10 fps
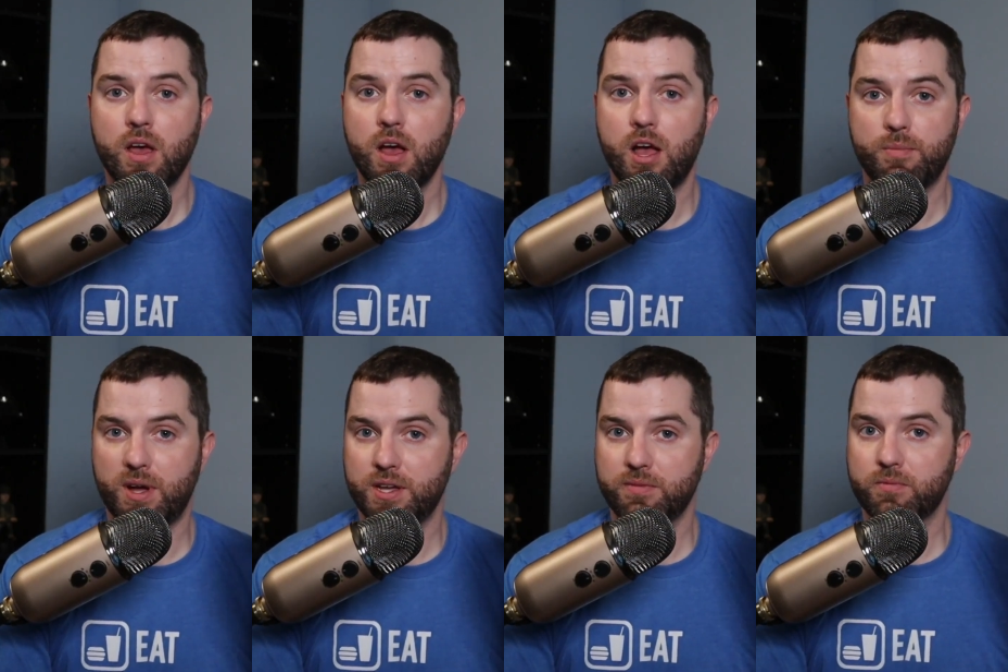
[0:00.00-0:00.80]

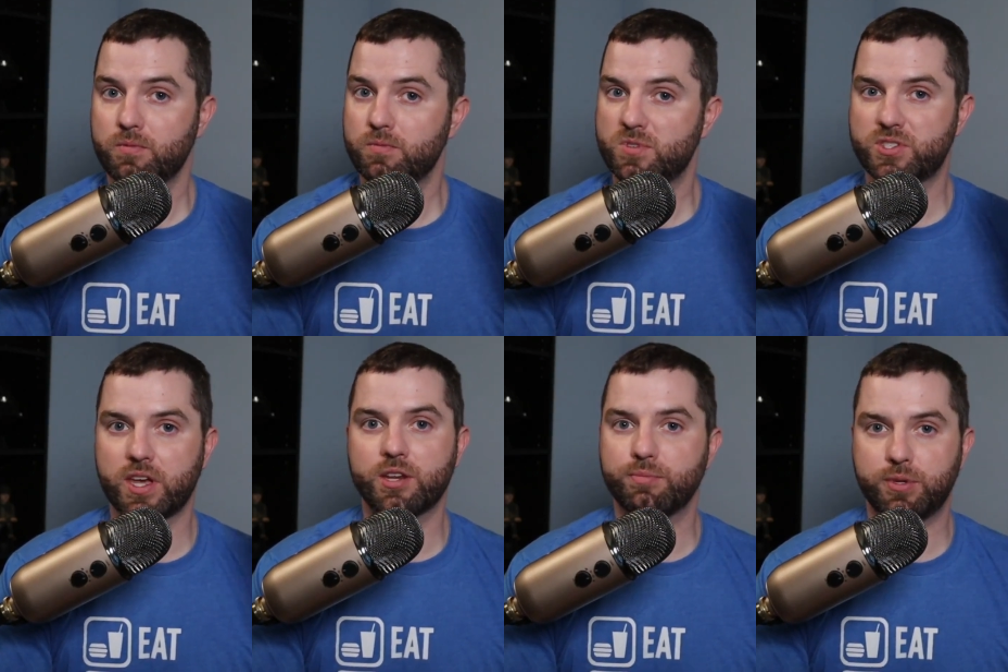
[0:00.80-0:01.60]
my
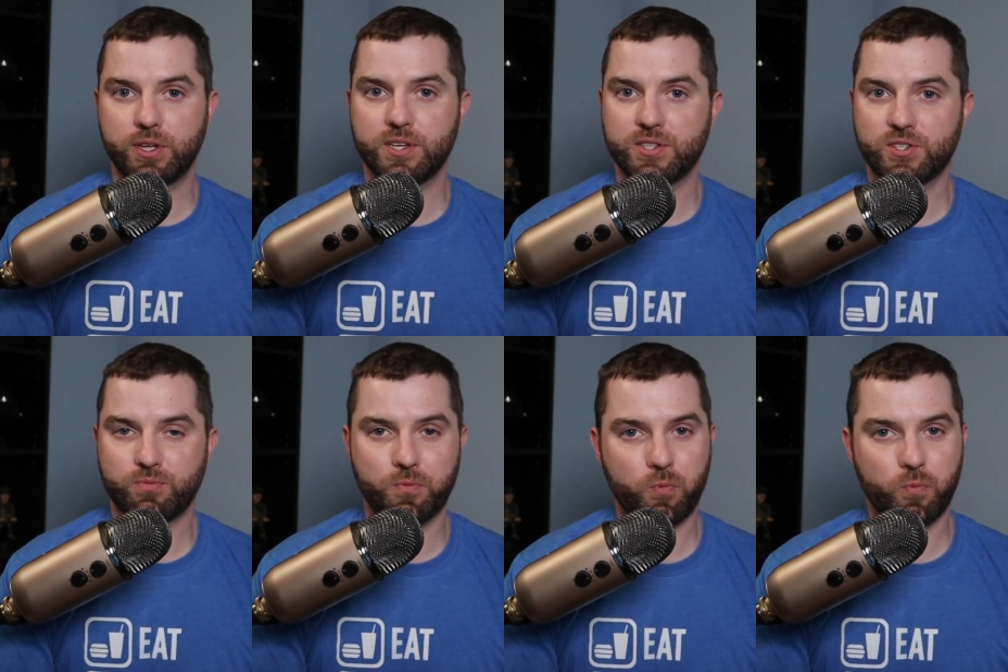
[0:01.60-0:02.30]
second place